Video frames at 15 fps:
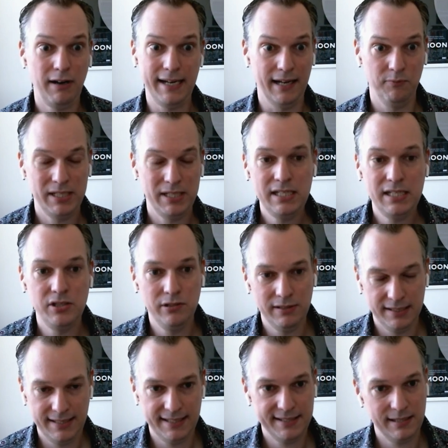great, and we need
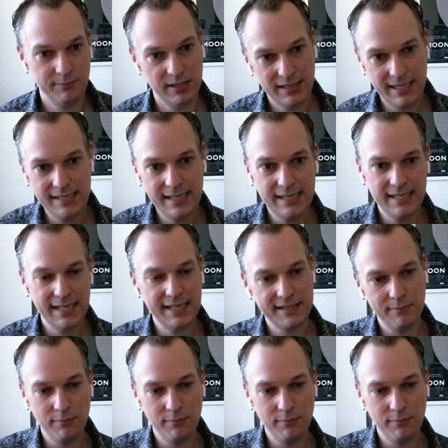unit testing, but TDD